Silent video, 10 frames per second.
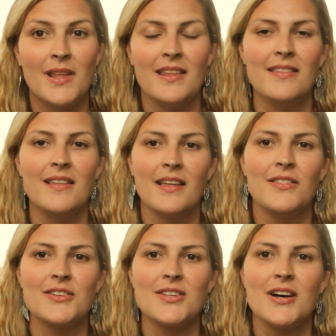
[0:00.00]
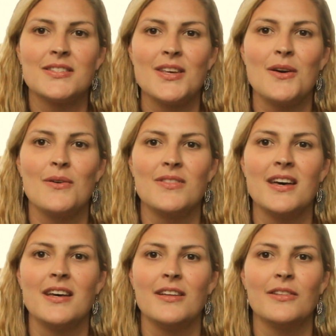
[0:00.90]
And there's also
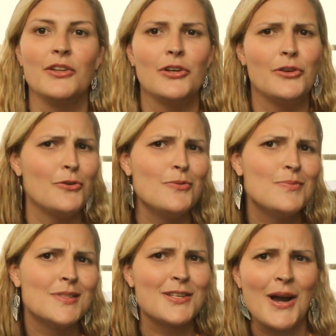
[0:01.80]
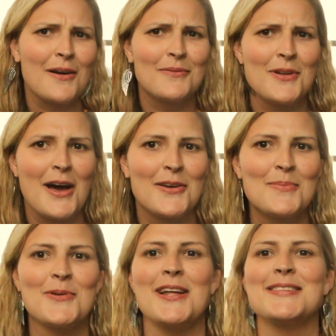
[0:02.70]
the legumes, or I don't know how
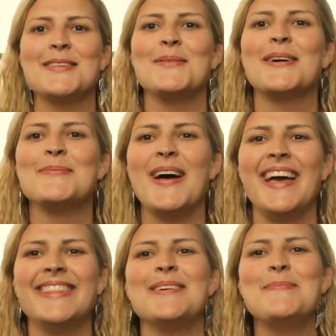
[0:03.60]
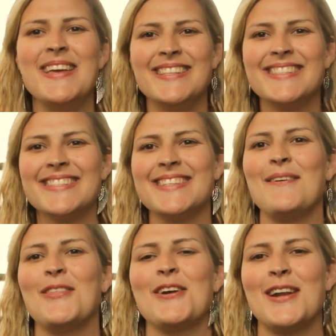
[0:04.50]
you pronounce the word, but the beans and
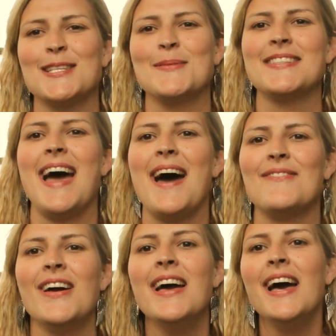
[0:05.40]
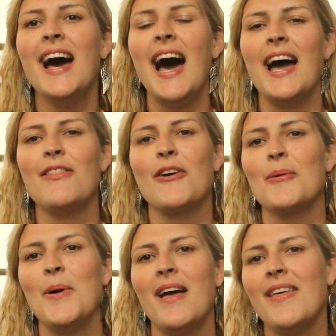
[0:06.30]
stuff that you're not supposed to have
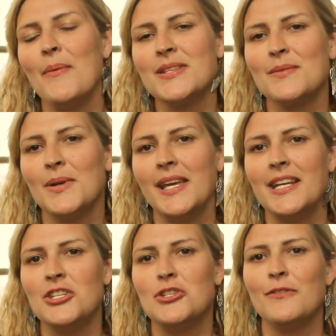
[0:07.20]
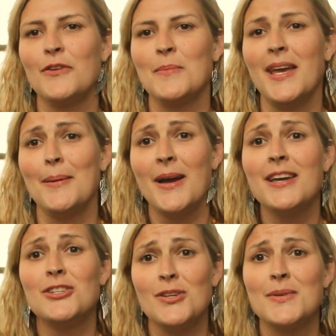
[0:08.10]
either, but that wasn't really an issue for me. My
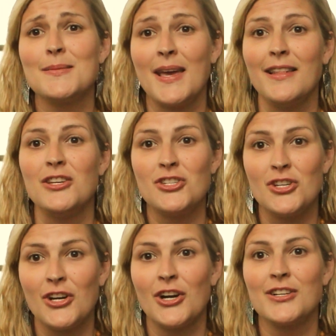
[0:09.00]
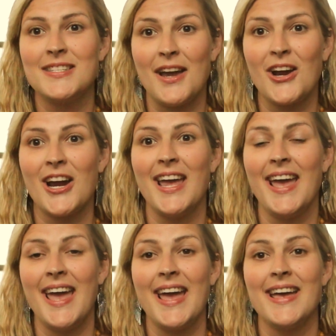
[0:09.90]
issue was mainly sugar,
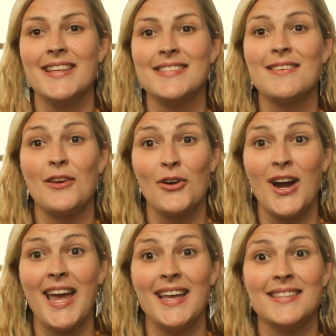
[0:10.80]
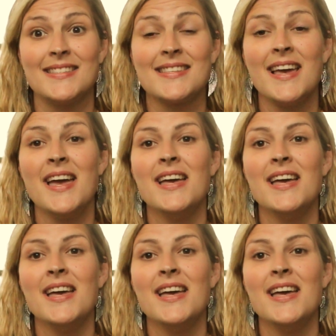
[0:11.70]
dairy, and the grains.